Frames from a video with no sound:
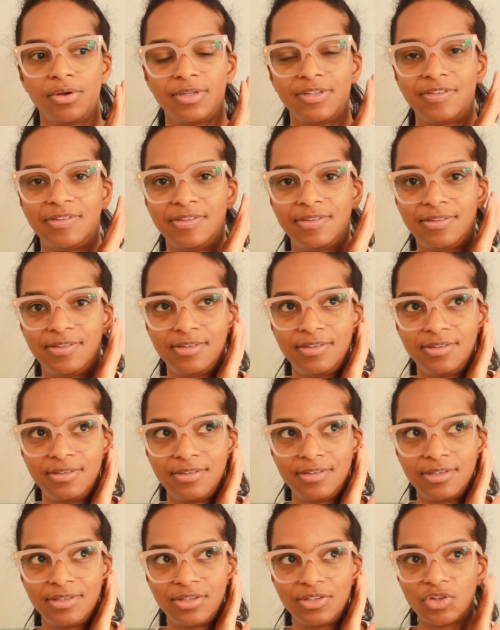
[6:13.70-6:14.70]

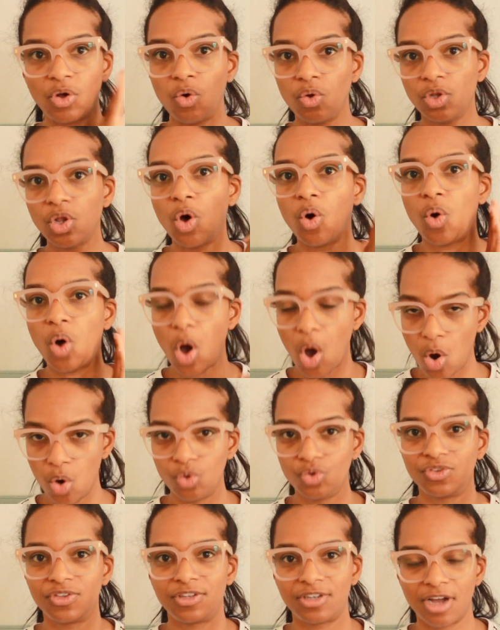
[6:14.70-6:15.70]
solo
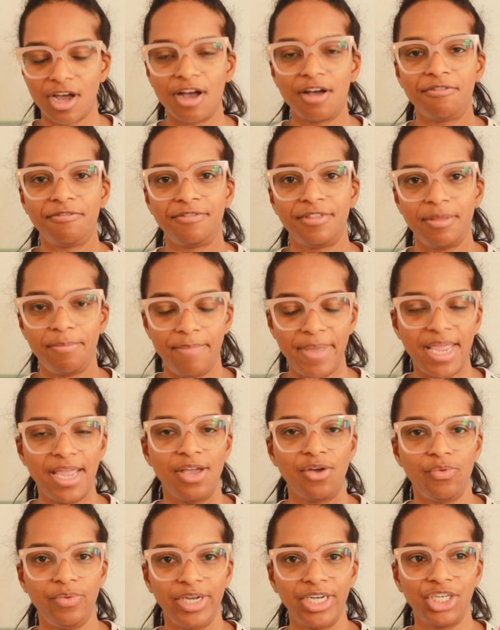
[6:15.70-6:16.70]
host of the
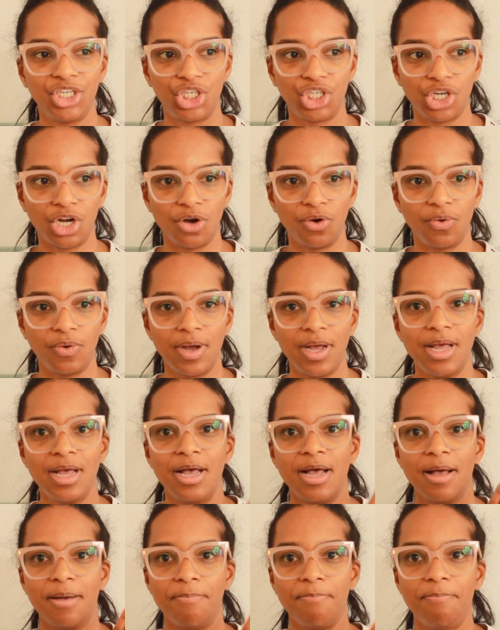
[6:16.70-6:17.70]
Bake Week show,
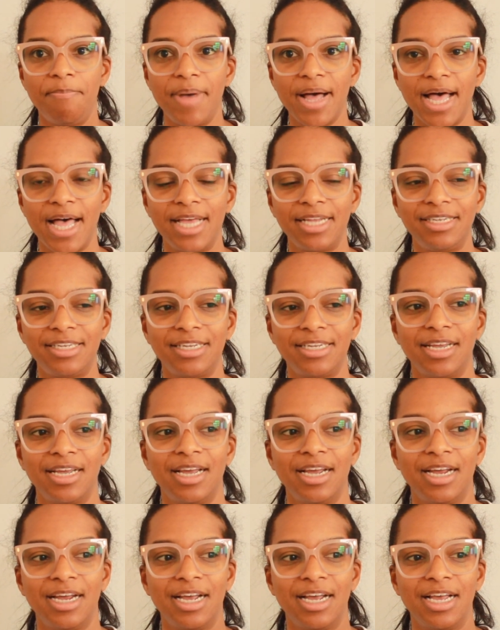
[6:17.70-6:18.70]
but
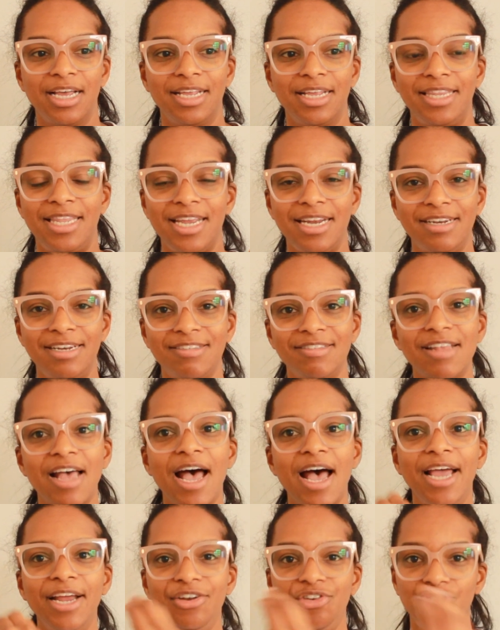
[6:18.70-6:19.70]
they
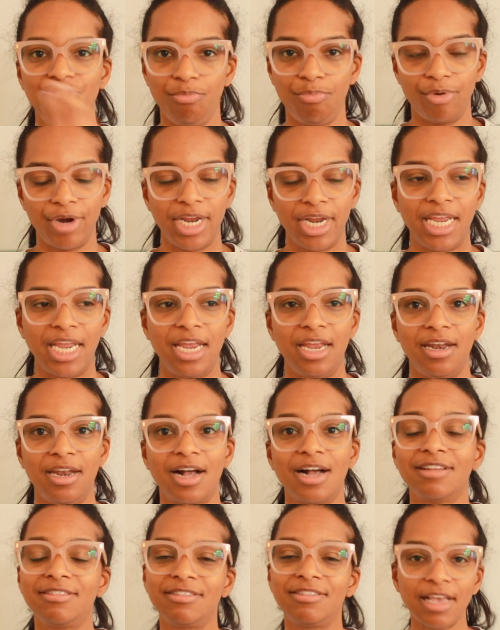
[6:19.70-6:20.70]
decide to bring in
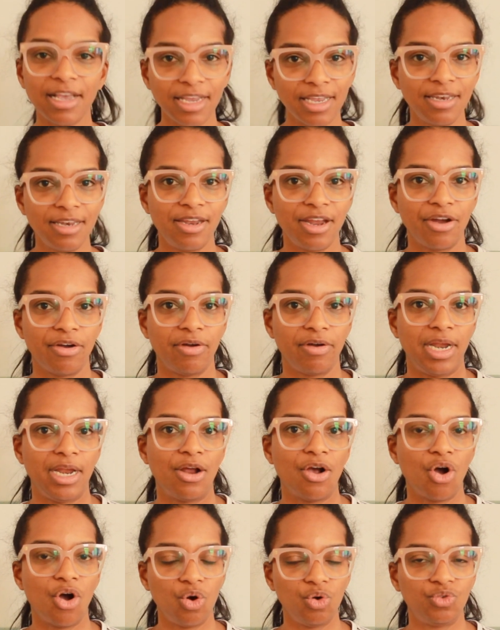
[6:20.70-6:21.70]
a secondary
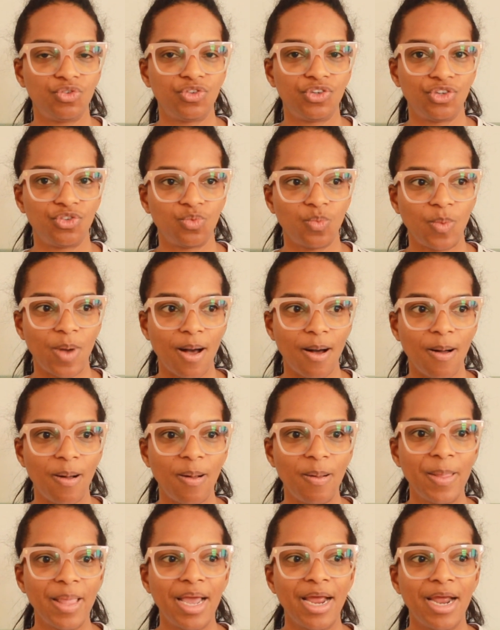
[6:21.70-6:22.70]
host as
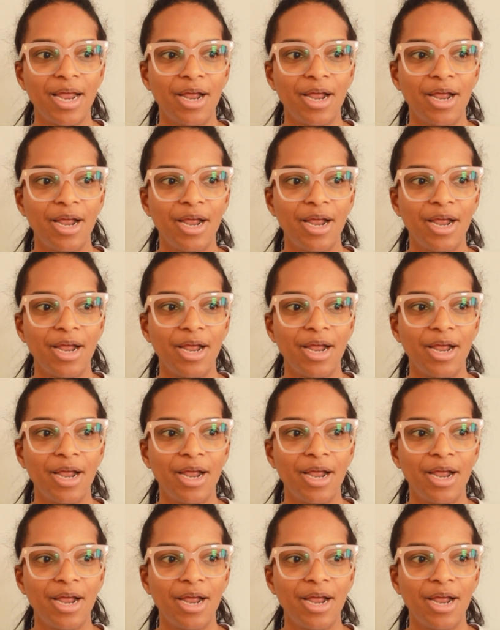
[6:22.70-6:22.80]
well,